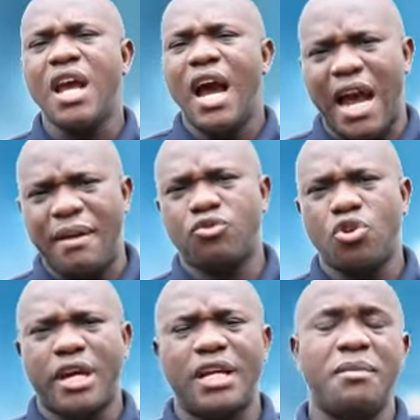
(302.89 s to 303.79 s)
I am
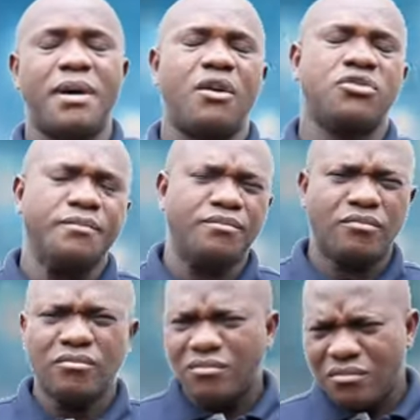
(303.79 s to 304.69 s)
talking about
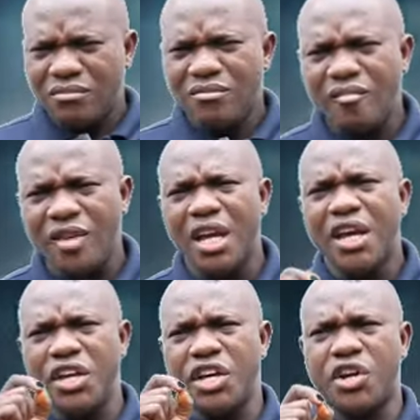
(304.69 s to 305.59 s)

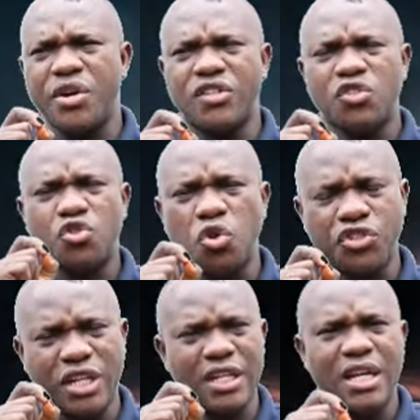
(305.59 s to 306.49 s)
it creates
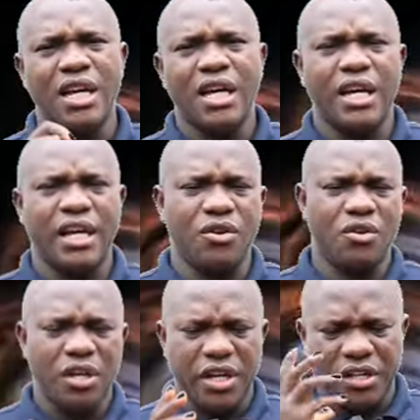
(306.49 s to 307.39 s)
social you
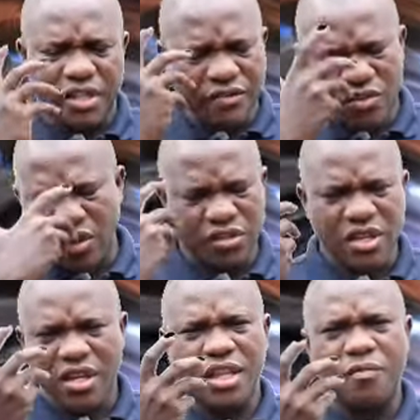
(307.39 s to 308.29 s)
know, it gives us
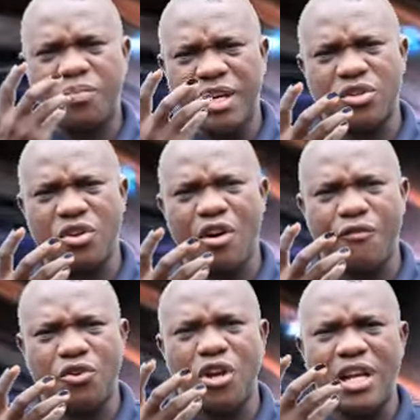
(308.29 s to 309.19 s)
the picture
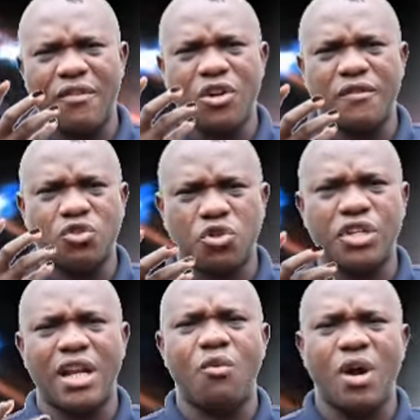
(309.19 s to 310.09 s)
of your level of
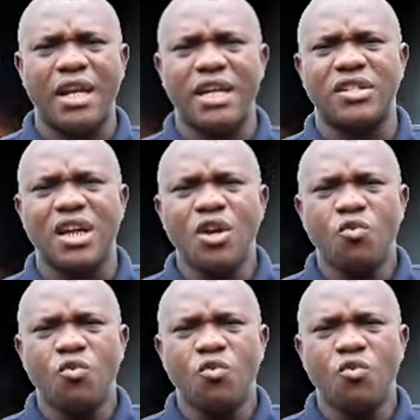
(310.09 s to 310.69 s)
social awareness.